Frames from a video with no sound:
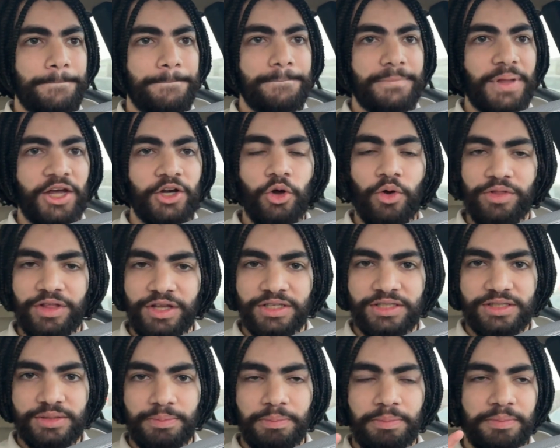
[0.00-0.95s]
I know
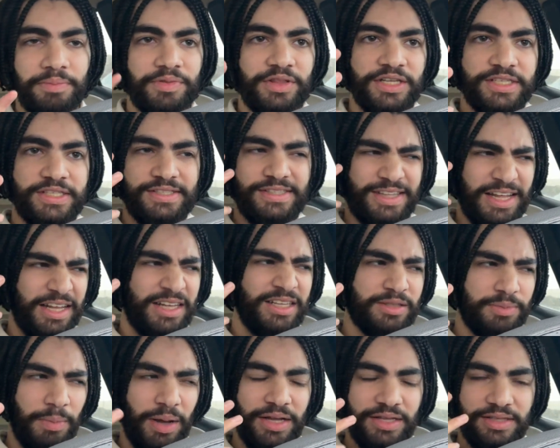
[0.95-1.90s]
these things
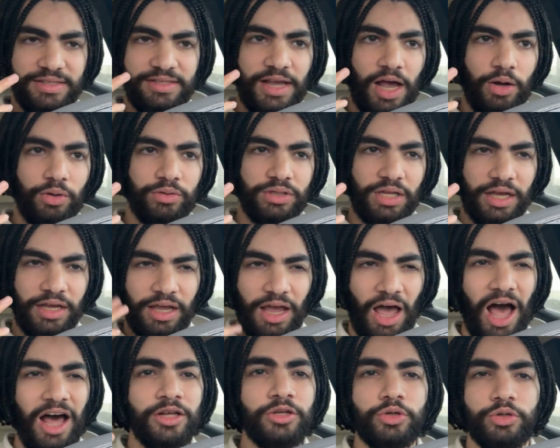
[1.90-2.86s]
might sound like
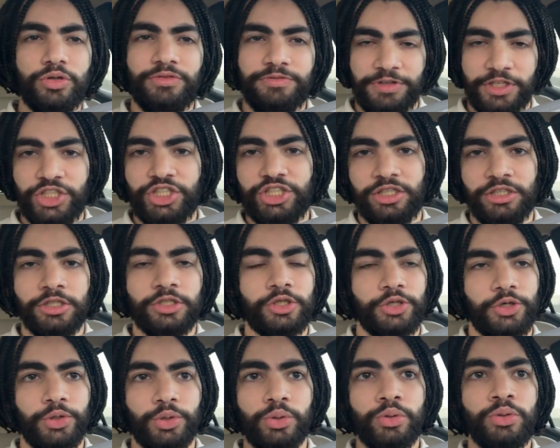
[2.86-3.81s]
unconventional to
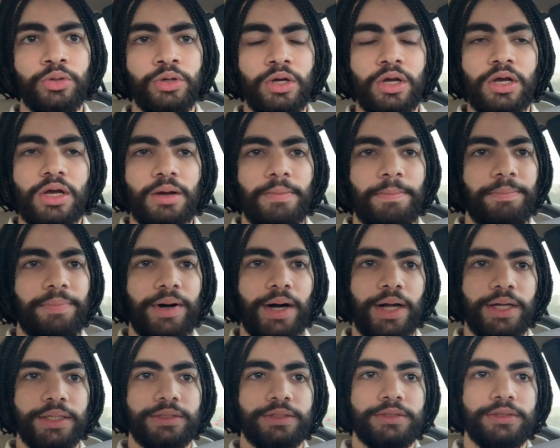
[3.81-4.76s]
you,
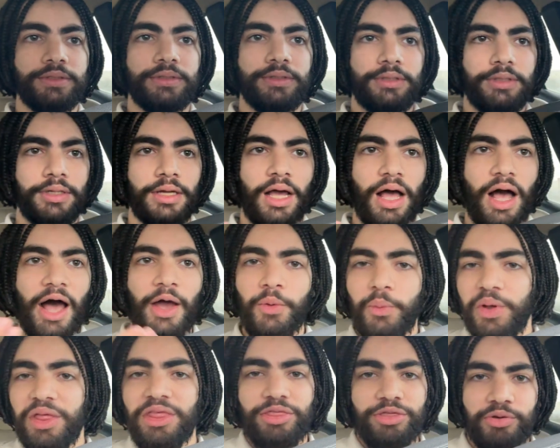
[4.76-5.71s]
but I
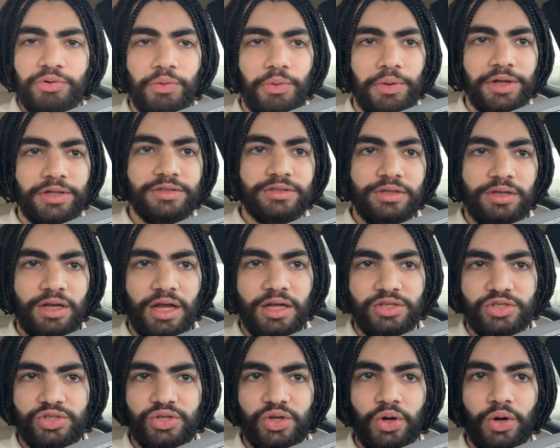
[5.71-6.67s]
went through it, and
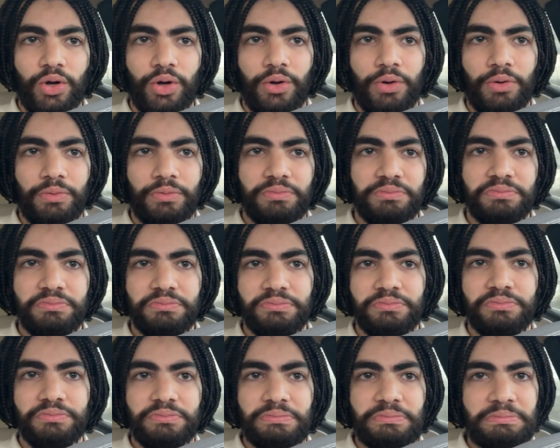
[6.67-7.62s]
so
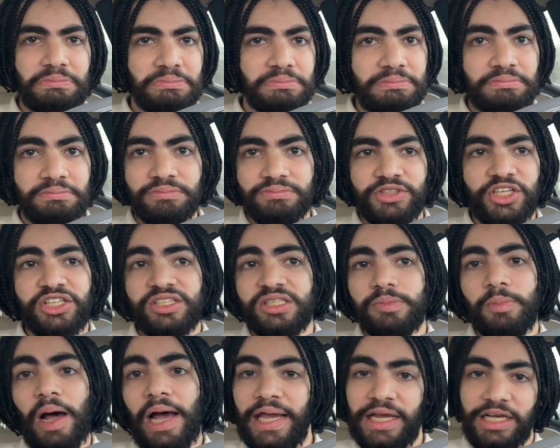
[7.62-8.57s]
this is
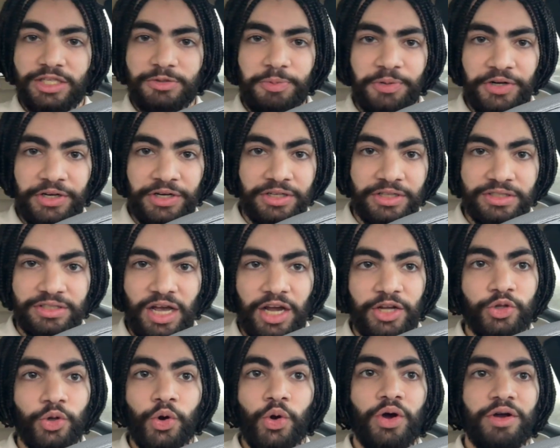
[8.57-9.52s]
my experience. I
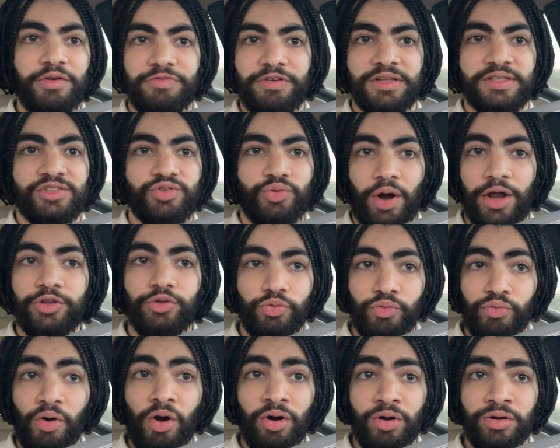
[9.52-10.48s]
don't know if it's right or
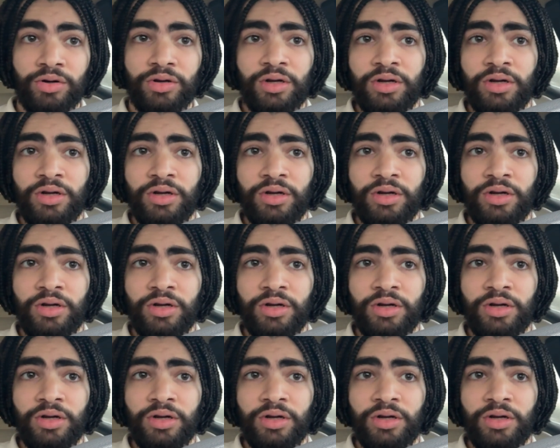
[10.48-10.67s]
wrong.